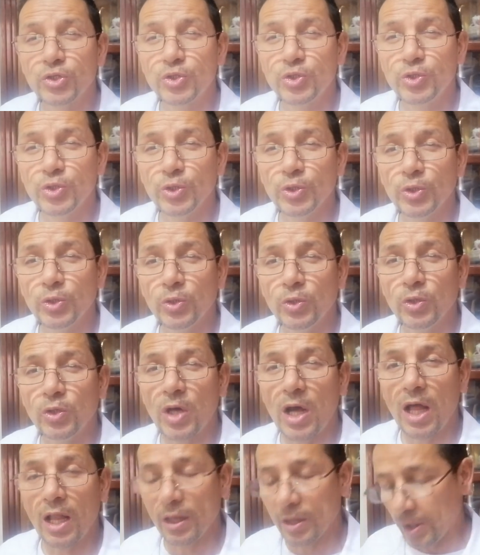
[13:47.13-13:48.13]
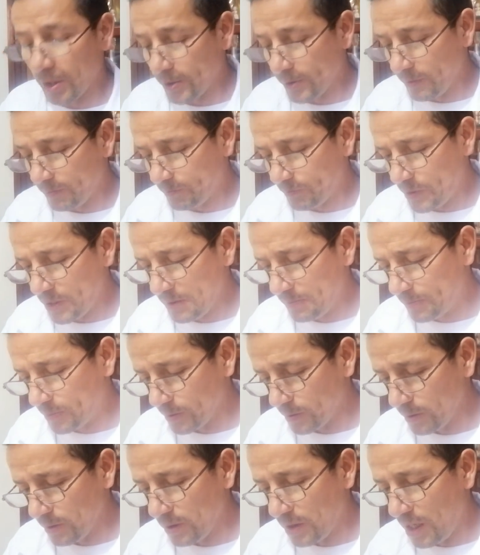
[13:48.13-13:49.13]
Do a lot of
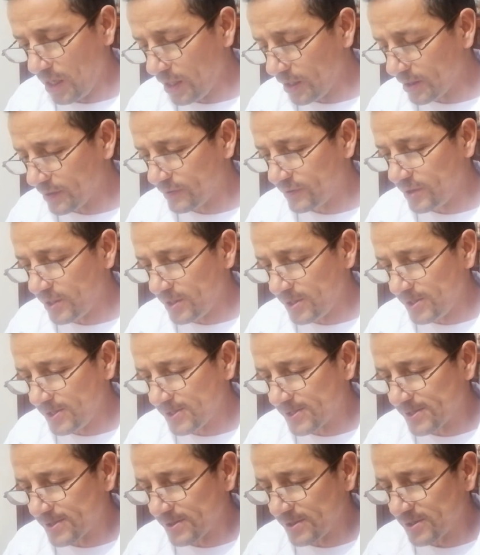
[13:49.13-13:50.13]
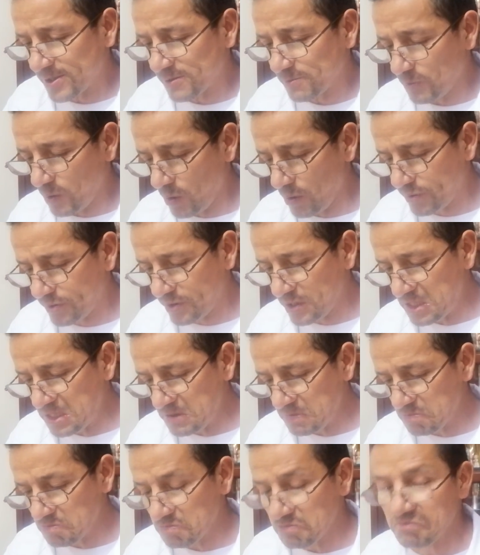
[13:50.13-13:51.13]
people like this
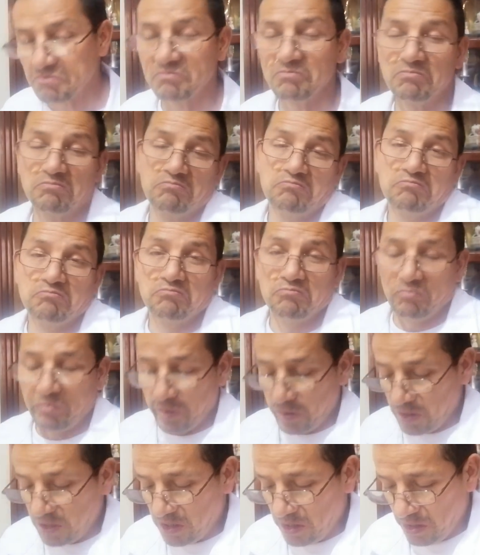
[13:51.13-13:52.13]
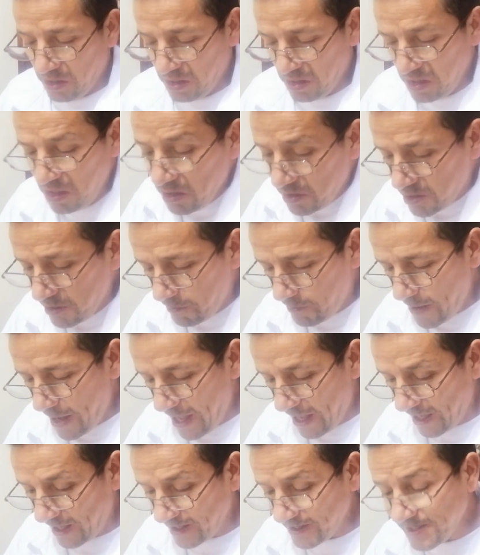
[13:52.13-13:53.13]
smoothie? It
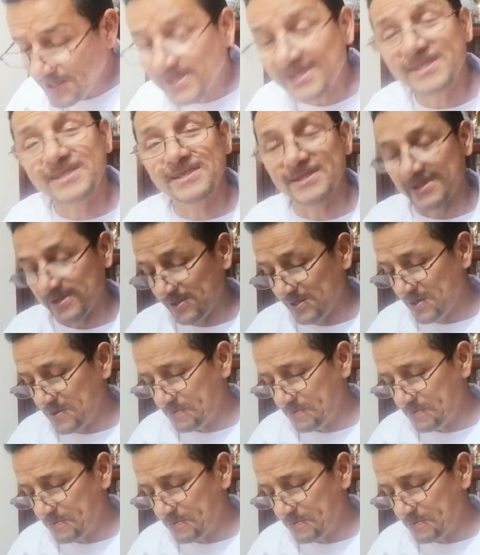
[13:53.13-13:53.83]
depends.